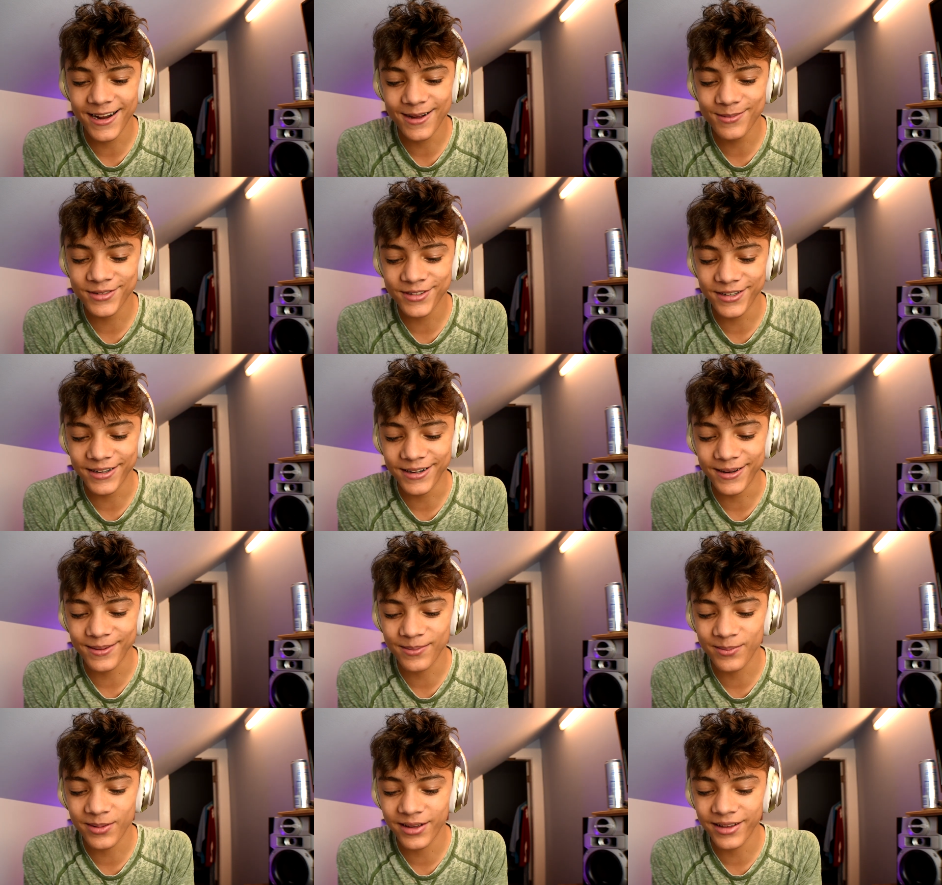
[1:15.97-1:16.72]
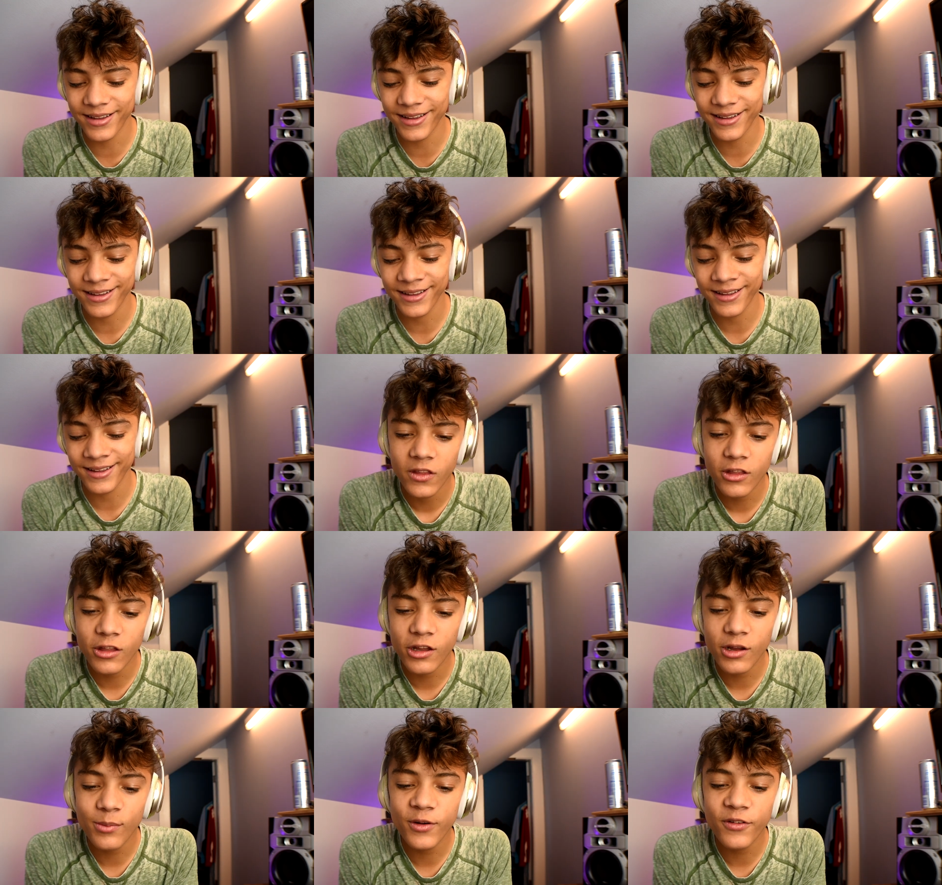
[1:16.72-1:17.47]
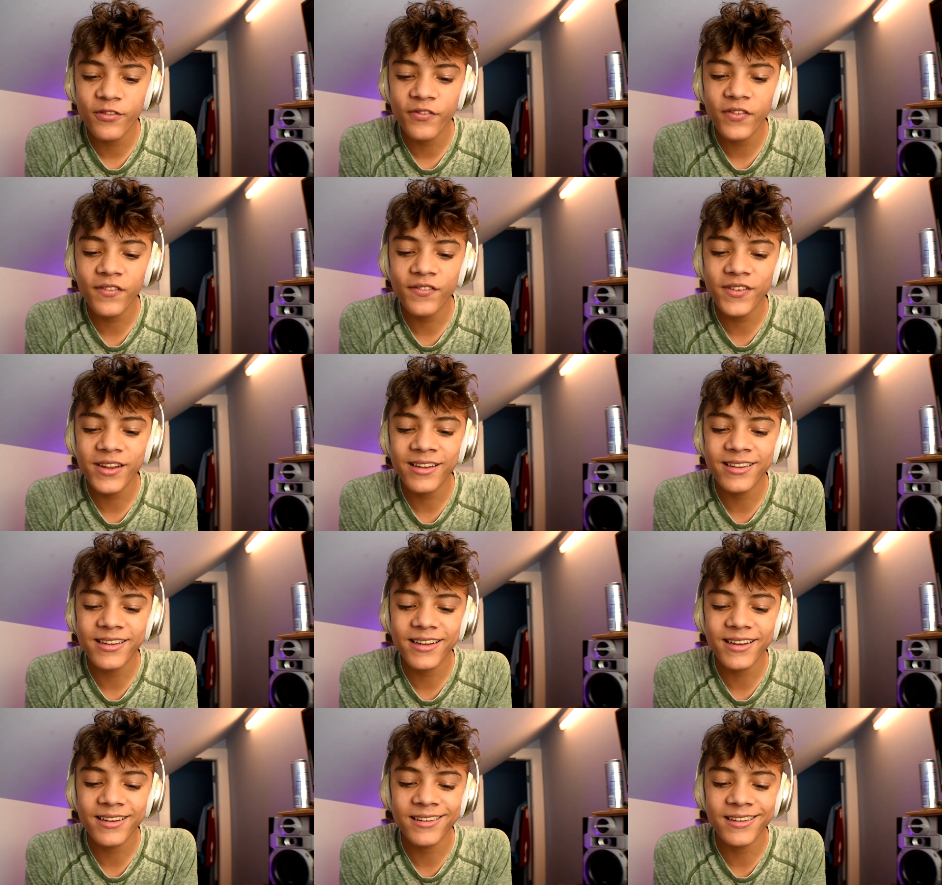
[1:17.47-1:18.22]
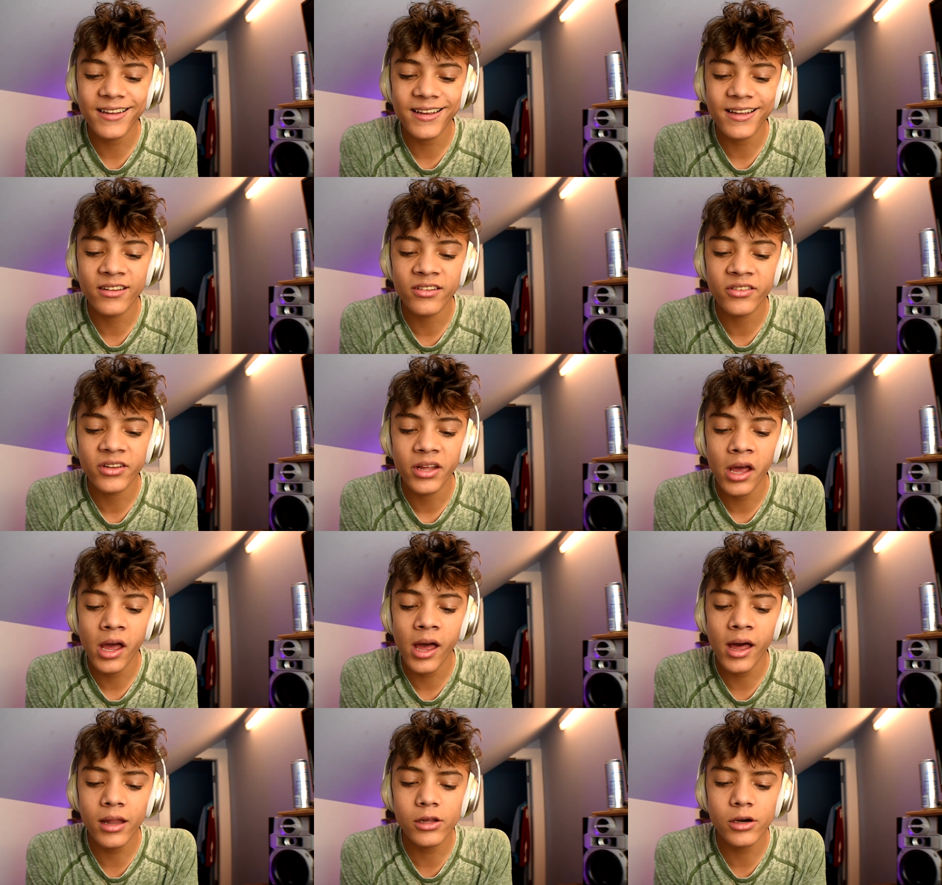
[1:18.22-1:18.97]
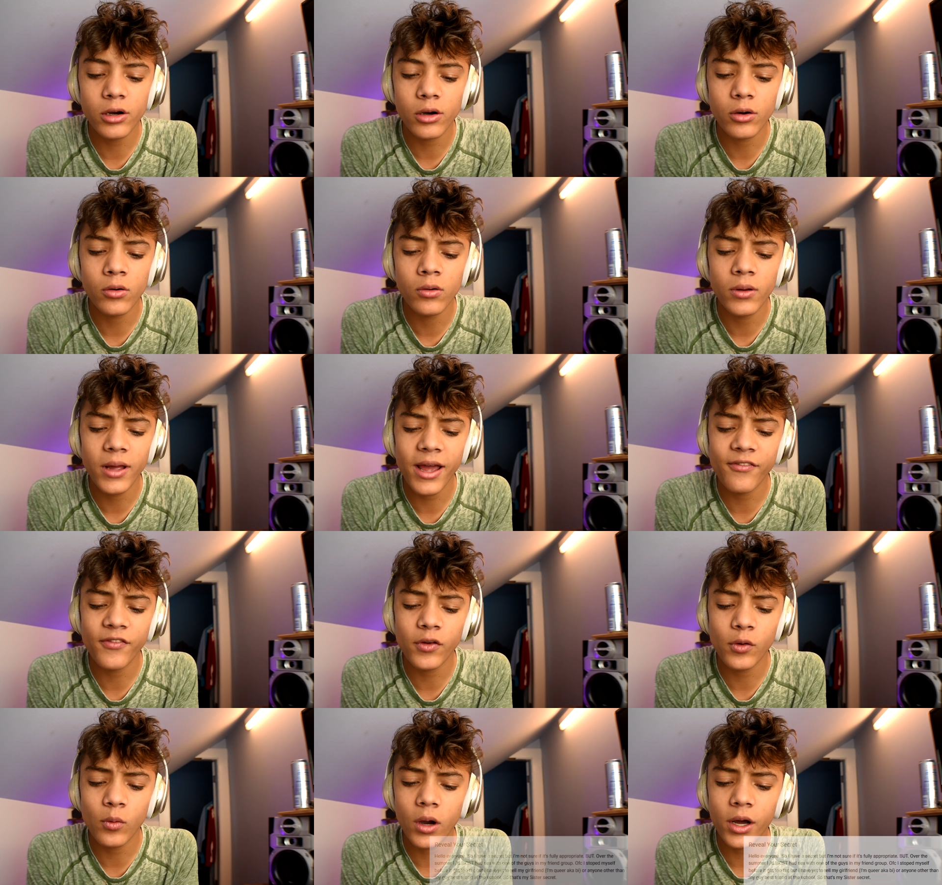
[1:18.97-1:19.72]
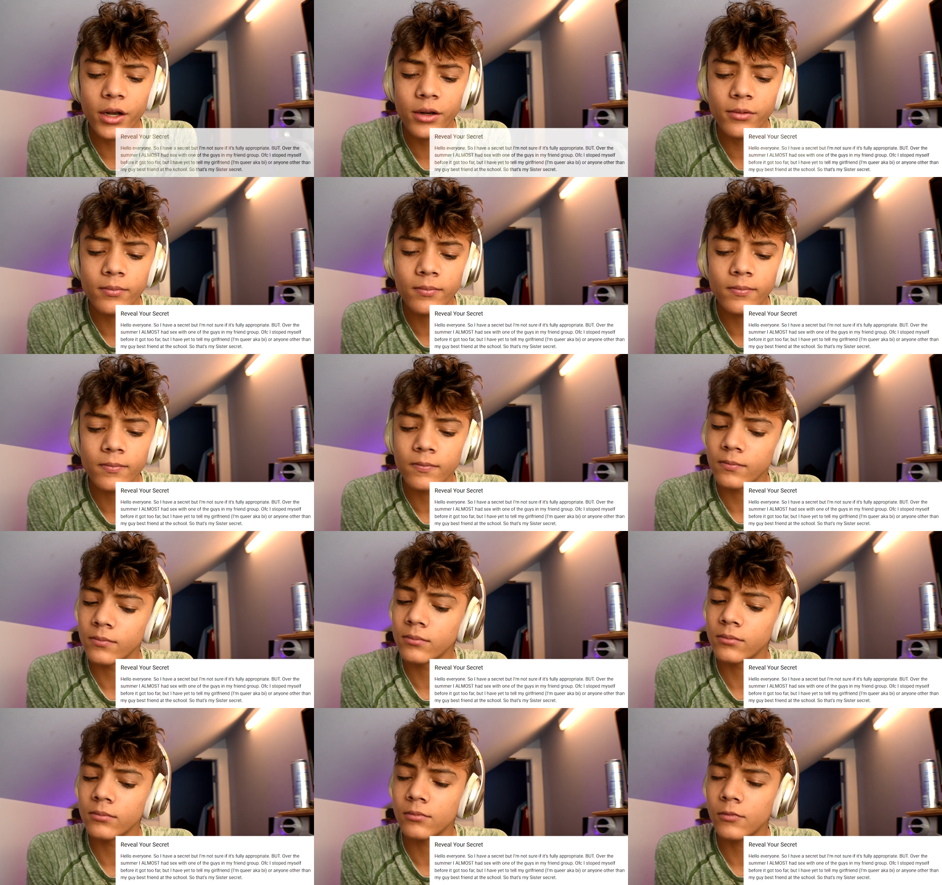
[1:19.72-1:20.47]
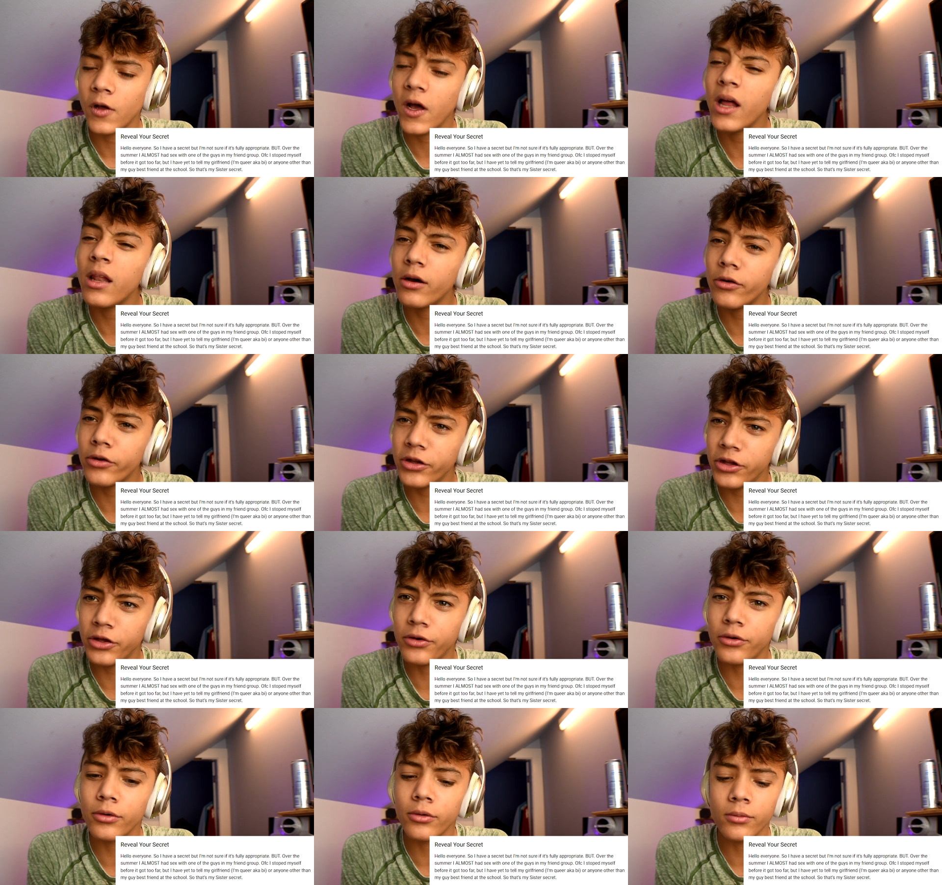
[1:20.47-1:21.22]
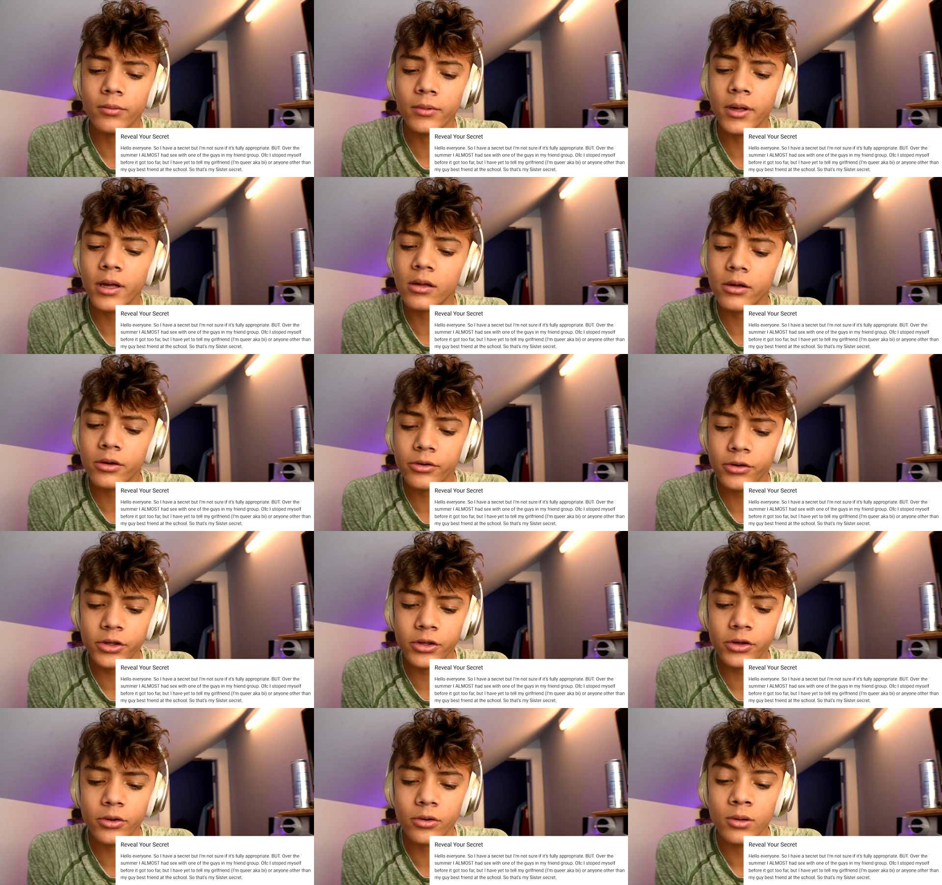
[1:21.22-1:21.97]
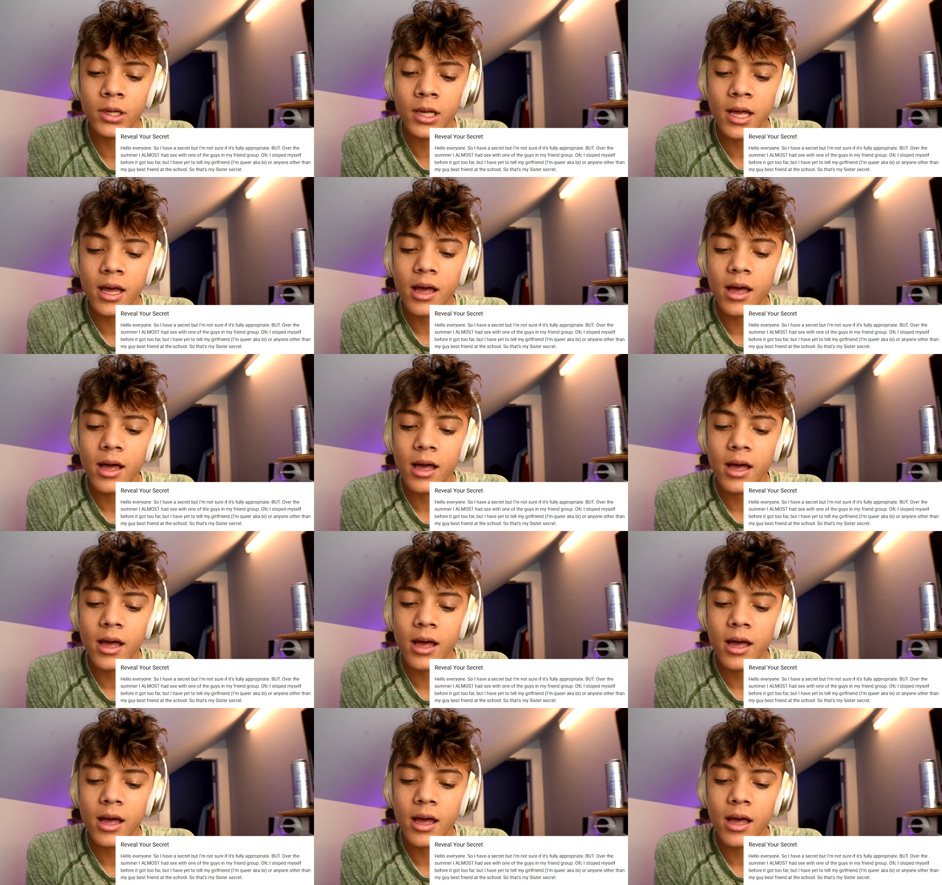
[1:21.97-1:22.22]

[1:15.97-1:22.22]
I'm sorry, but. Number 56 says, "Hello, everyone. Hello to you. Hello to you.